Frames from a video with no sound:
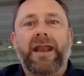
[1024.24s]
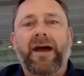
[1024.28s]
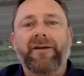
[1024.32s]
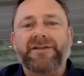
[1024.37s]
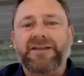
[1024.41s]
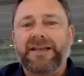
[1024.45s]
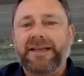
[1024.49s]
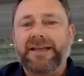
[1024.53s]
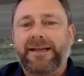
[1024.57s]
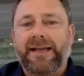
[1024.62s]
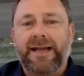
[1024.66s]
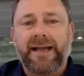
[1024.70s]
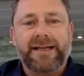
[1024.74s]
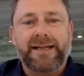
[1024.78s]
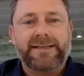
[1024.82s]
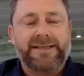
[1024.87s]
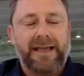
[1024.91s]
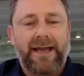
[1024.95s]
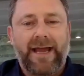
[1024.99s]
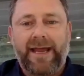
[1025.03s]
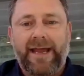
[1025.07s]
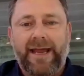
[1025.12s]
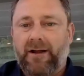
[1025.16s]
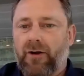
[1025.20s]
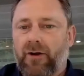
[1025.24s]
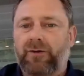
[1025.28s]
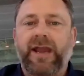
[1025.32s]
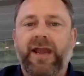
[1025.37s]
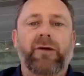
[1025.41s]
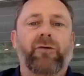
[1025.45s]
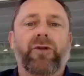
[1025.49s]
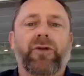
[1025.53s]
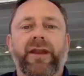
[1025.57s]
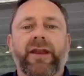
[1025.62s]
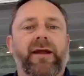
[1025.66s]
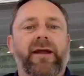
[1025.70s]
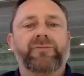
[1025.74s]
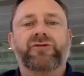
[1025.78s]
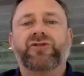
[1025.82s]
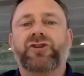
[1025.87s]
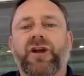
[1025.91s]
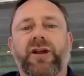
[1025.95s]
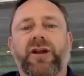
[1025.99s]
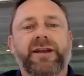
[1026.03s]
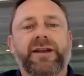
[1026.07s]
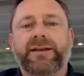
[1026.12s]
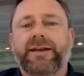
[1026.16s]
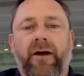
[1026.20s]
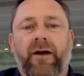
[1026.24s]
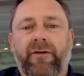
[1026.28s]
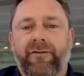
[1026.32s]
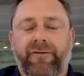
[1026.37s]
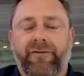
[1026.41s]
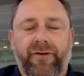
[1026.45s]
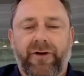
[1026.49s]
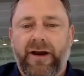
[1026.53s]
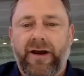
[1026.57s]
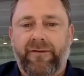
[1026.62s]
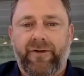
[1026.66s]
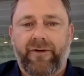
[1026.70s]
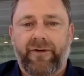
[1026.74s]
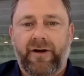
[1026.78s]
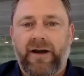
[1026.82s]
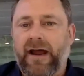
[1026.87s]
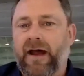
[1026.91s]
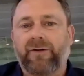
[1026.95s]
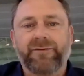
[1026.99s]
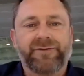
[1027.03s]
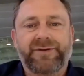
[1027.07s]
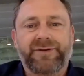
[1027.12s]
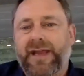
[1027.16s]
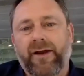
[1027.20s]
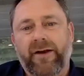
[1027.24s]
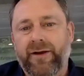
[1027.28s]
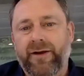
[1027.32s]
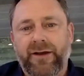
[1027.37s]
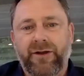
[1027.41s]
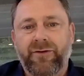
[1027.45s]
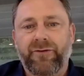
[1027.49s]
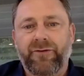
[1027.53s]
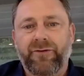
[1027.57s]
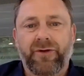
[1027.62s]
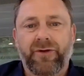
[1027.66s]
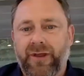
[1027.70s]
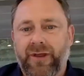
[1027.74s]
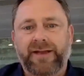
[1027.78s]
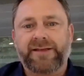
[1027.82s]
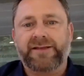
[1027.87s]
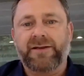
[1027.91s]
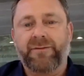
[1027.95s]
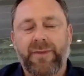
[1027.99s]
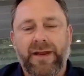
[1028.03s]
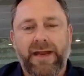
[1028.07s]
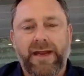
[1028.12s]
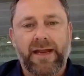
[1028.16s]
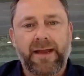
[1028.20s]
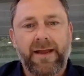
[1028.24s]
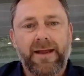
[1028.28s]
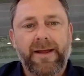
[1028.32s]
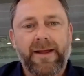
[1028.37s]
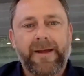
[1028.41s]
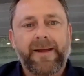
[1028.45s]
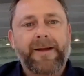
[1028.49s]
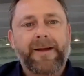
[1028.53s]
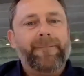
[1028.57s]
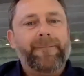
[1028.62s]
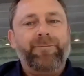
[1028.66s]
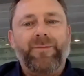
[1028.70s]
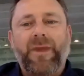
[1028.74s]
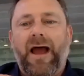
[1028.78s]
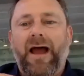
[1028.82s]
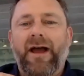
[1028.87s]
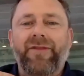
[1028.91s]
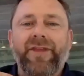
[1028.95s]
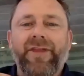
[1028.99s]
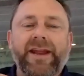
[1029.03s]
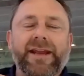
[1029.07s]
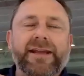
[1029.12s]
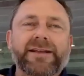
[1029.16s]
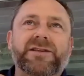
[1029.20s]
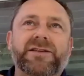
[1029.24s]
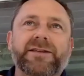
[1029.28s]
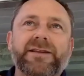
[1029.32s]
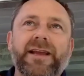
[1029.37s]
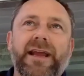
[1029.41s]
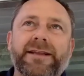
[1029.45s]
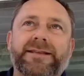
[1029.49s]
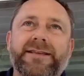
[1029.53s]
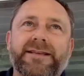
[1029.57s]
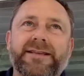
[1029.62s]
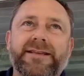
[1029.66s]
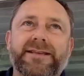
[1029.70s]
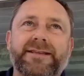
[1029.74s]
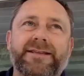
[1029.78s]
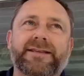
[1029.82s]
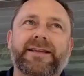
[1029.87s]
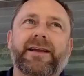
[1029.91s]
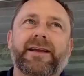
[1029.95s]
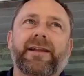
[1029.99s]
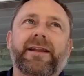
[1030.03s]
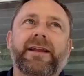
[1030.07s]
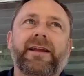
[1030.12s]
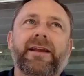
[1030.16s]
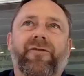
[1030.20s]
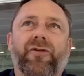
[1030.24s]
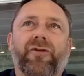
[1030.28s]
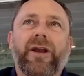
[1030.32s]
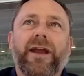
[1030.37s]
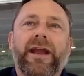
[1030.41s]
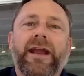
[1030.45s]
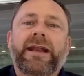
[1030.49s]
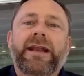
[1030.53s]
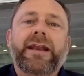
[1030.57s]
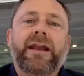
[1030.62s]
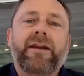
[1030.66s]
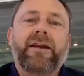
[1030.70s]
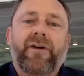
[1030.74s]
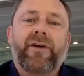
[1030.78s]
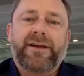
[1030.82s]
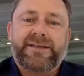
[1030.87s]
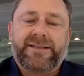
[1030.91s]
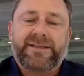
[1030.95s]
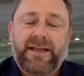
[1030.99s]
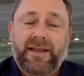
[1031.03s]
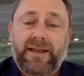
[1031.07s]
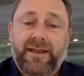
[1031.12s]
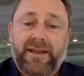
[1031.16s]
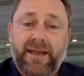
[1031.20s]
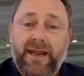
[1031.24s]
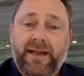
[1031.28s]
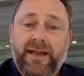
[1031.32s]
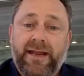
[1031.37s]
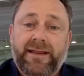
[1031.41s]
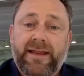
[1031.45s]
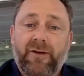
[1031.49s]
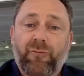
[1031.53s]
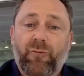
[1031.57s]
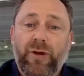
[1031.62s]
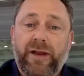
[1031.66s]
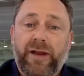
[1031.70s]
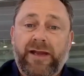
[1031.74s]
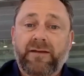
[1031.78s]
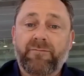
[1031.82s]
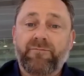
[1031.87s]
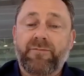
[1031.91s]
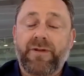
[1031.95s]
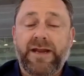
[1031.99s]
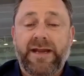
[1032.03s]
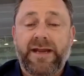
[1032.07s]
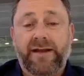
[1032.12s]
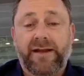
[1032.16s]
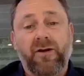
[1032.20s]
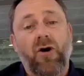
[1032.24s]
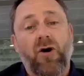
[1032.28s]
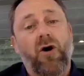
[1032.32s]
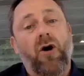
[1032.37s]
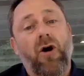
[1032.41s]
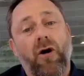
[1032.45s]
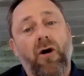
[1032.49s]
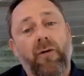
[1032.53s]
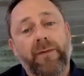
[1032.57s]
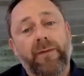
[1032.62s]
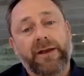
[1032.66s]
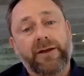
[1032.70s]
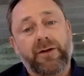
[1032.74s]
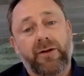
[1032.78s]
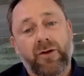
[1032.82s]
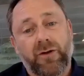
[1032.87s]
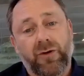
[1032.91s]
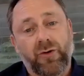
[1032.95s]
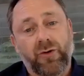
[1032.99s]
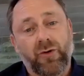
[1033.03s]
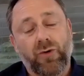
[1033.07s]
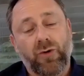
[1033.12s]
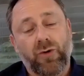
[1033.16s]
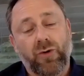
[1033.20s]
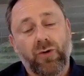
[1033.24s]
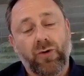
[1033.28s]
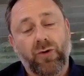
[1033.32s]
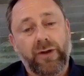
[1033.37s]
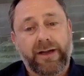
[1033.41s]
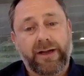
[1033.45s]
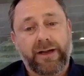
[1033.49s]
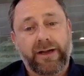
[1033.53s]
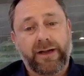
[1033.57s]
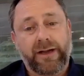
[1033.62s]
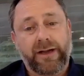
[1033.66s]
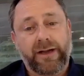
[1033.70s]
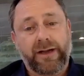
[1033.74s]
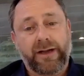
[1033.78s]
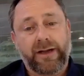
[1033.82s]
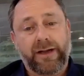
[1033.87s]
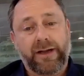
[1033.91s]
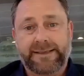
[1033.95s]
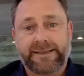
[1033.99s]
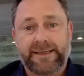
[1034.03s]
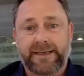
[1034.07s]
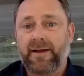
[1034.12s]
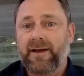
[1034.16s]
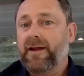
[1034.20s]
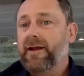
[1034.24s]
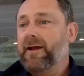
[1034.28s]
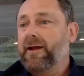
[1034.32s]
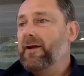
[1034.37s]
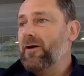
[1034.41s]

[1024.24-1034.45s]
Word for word: And I've seen kids like, okay, well then I'm shutting down forever. How dare you do that to me? I think it's it's silly for any of us to think that we can be calm and cool and collected